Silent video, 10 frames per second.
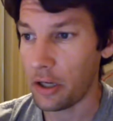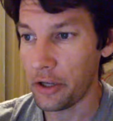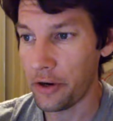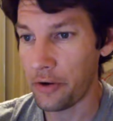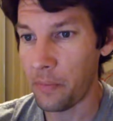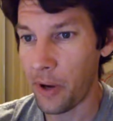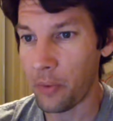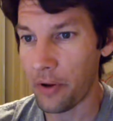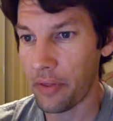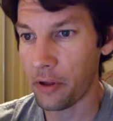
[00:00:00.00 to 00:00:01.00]
you might
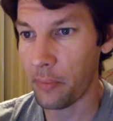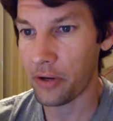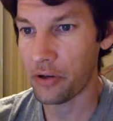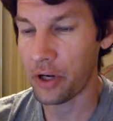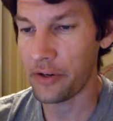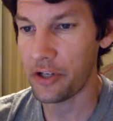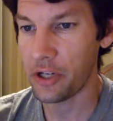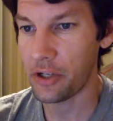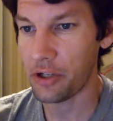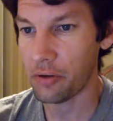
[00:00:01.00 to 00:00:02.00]
want to think about trying to
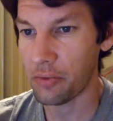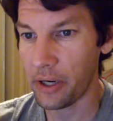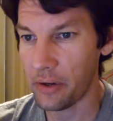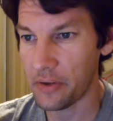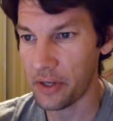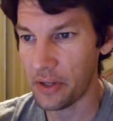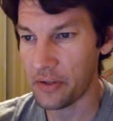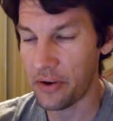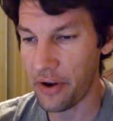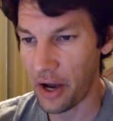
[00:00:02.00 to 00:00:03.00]
change careers. It is
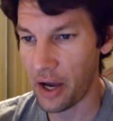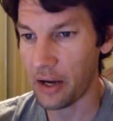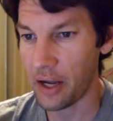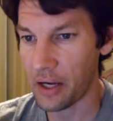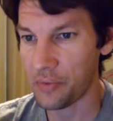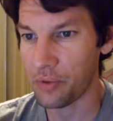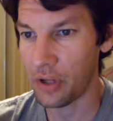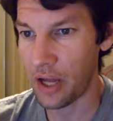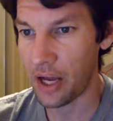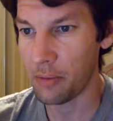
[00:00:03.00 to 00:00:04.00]
not as
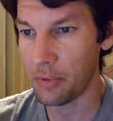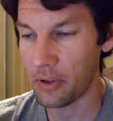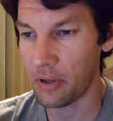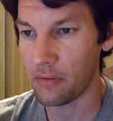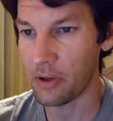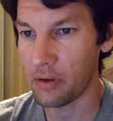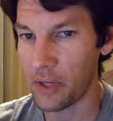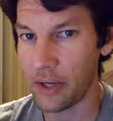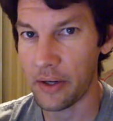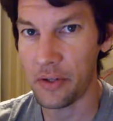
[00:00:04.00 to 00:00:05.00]
reliable of a
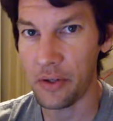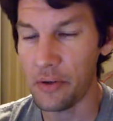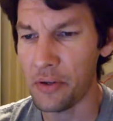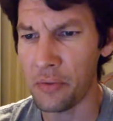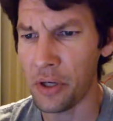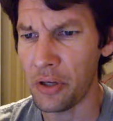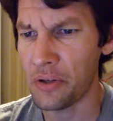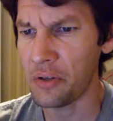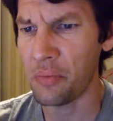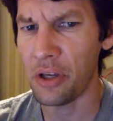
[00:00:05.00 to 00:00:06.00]
career as it used to be. It
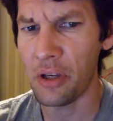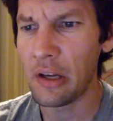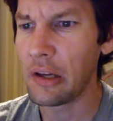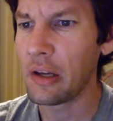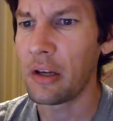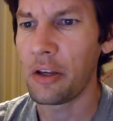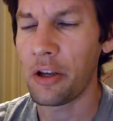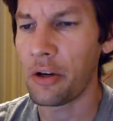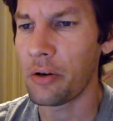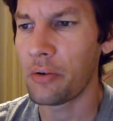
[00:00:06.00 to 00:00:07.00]
used to be,
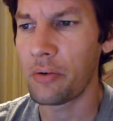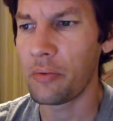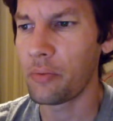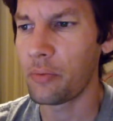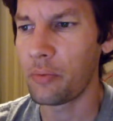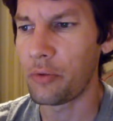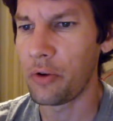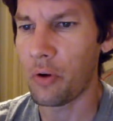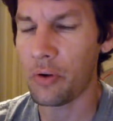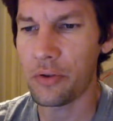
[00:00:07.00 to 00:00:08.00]

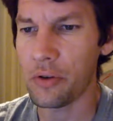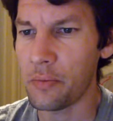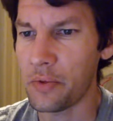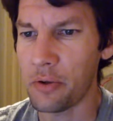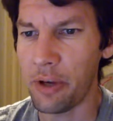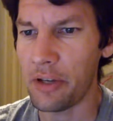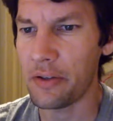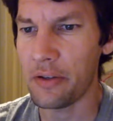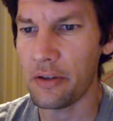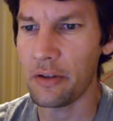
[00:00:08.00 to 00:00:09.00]
Nordstrom's or
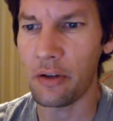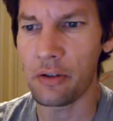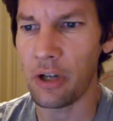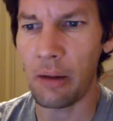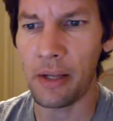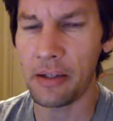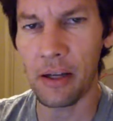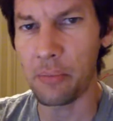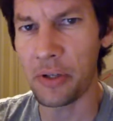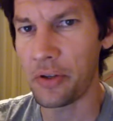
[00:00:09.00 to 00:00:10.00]
Macy's, a job like
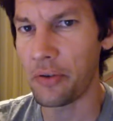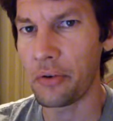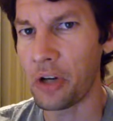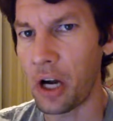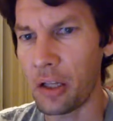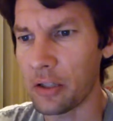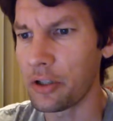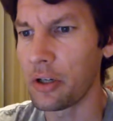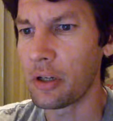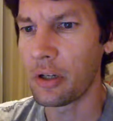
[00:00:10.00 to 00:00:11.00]
that put you through
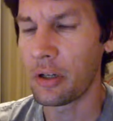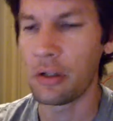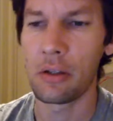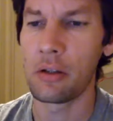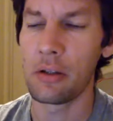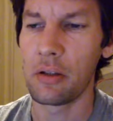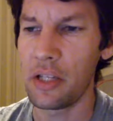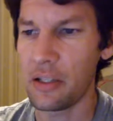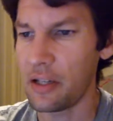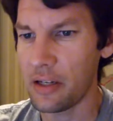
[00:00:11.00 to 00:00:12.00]
college.
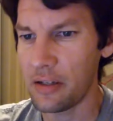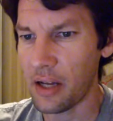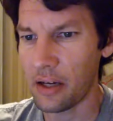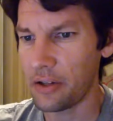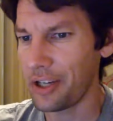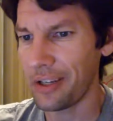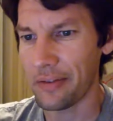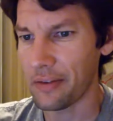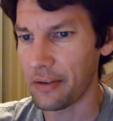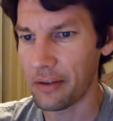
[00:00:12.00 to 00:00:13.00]
These days, not a
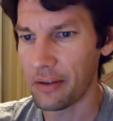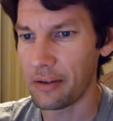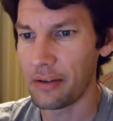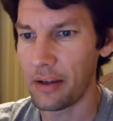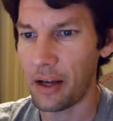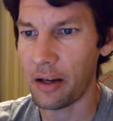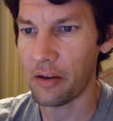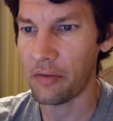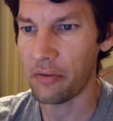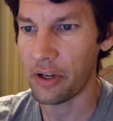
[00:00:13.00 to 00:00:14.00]
chance. Not a
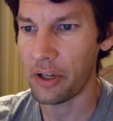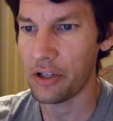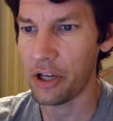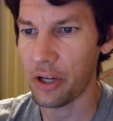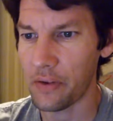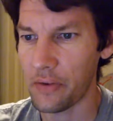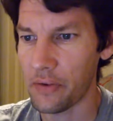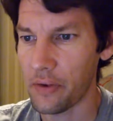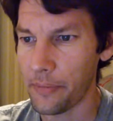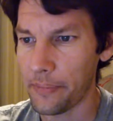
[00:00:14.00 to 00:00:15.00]
freaking chance.